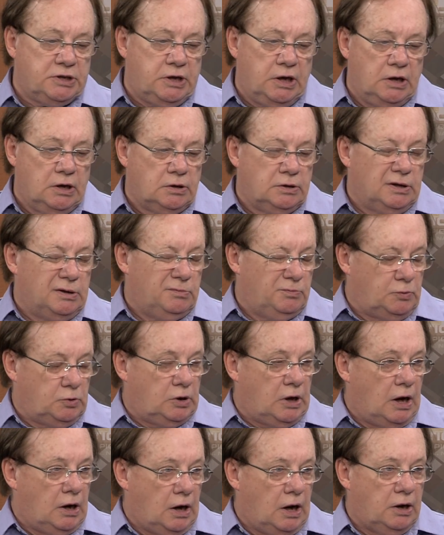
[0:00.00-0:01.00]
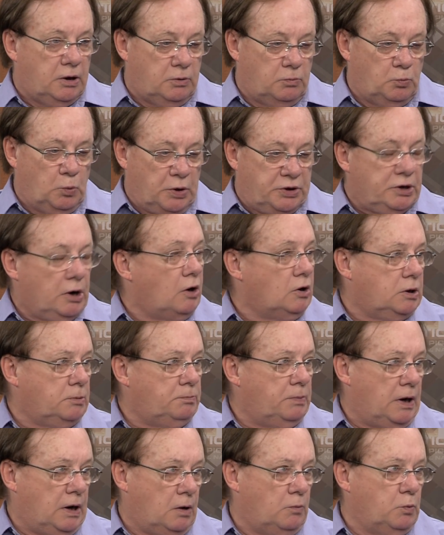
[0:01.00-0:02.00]
kid that kind of like we talked
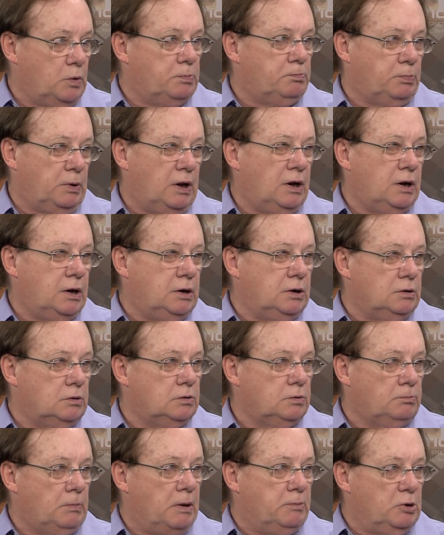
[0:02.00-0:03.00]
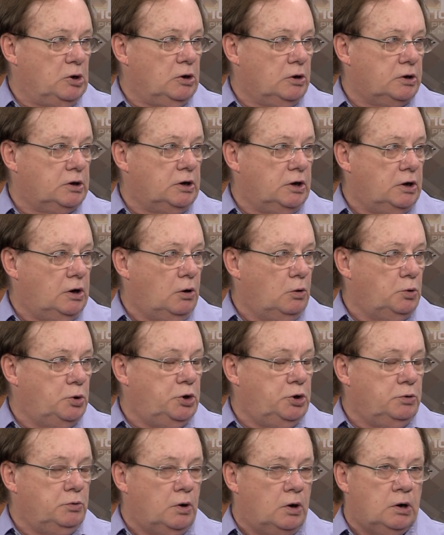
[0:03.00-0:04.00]
about with Blaine maybe looking at
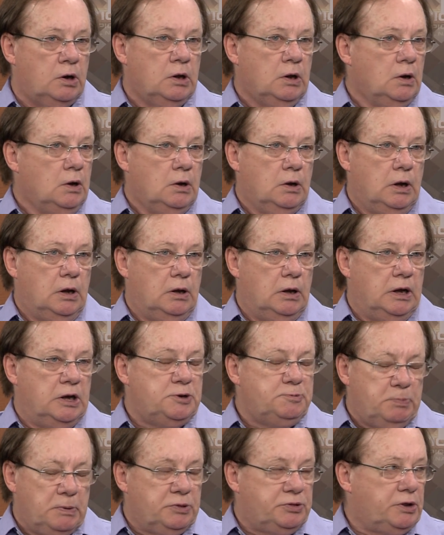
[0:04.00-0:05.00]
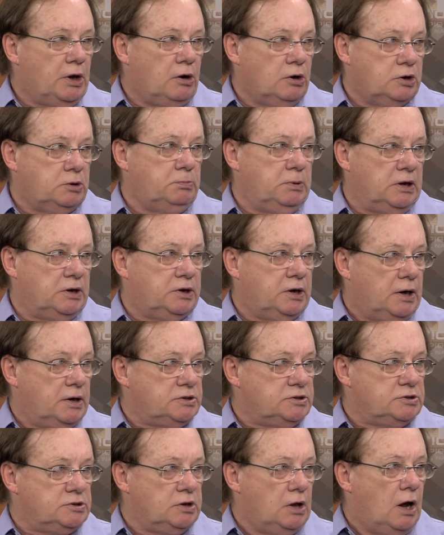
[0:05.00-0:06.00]
OU He's been thought to be a
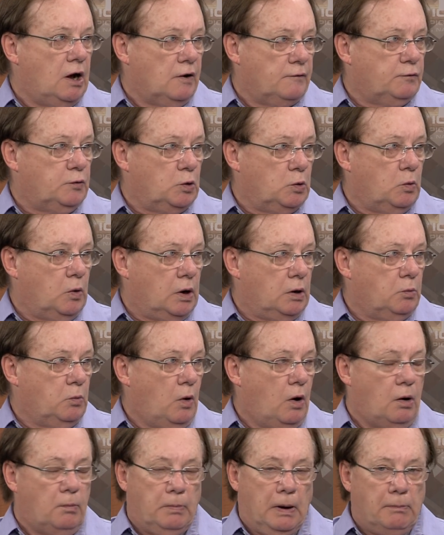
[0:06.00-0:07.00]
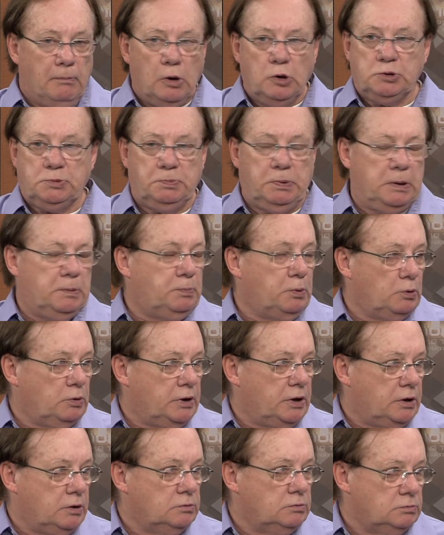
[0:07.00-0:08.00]
Texas lock for quite a while by most people
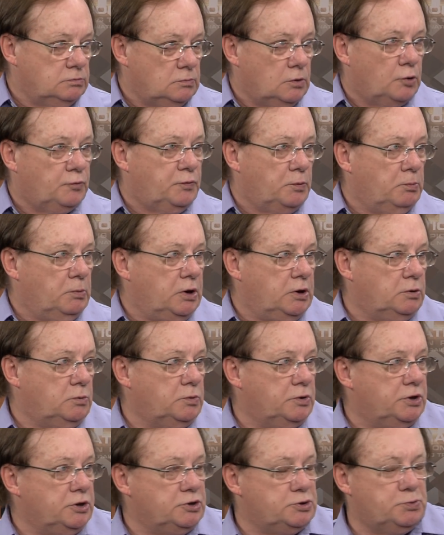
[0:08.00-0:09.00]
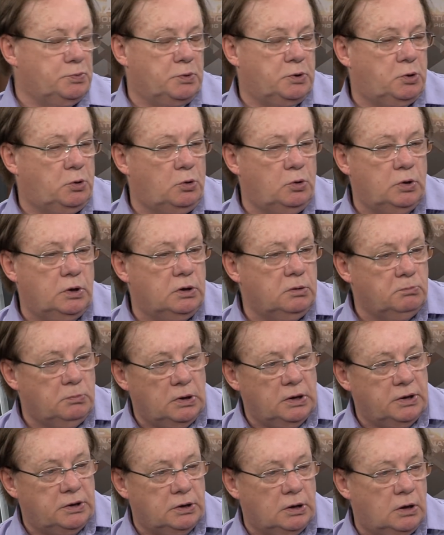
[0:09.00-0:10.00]
that are familiar with his recruiting,
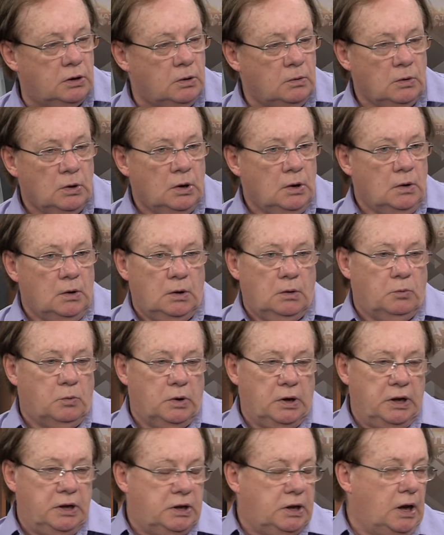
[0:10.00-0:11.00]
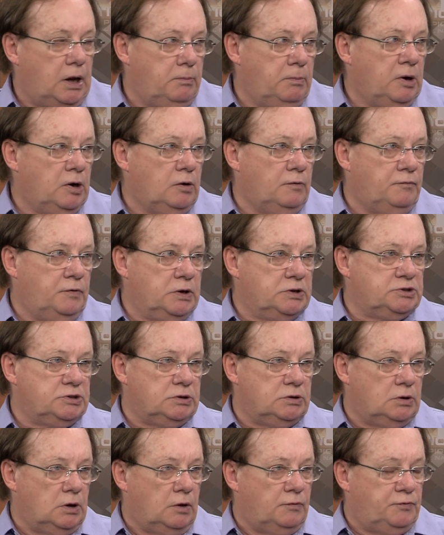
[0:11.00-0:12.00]
but uh, when he came here to
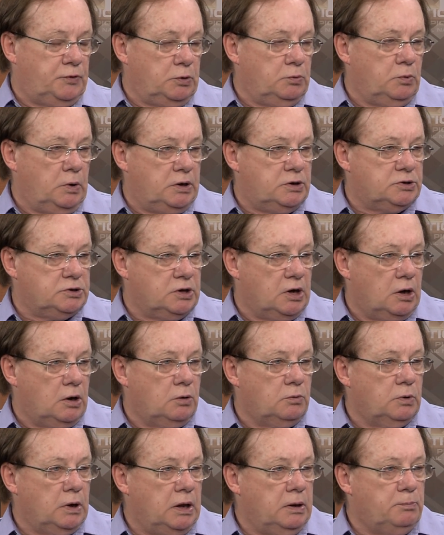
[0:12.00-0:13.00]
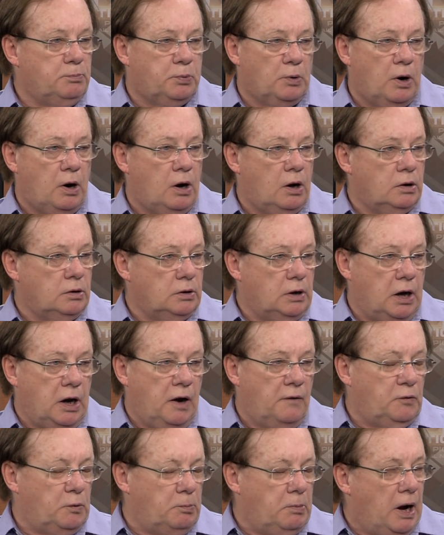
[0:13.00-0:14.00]
visit a few weeks ago, he brought
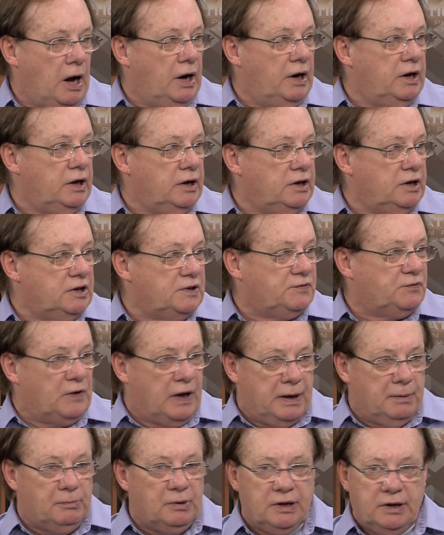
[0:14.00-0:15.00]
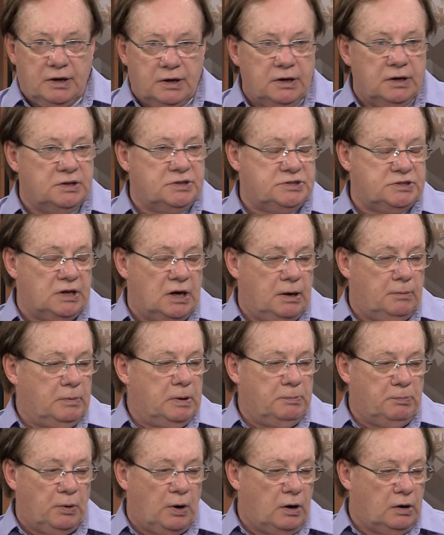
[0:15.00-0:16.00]
everybody in his family and then some. He
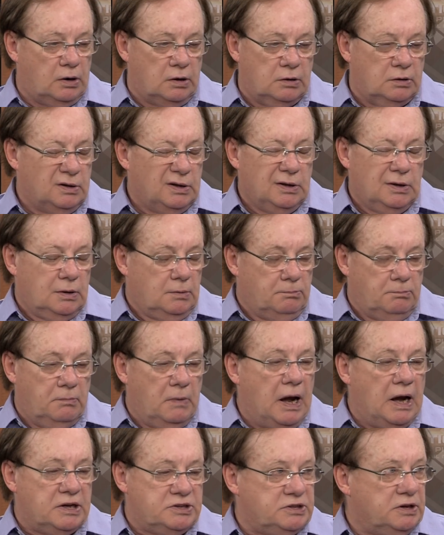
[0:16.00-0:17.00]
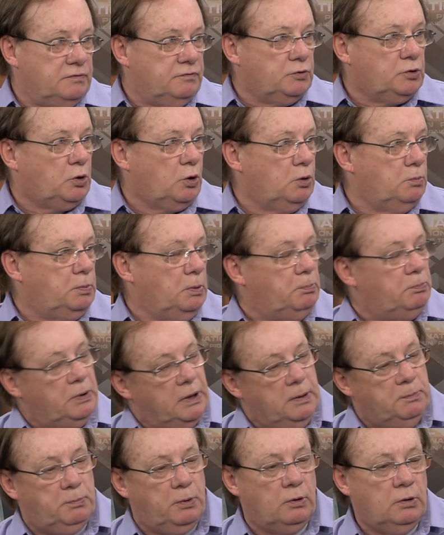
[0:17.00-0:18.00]
brought a massive group of people,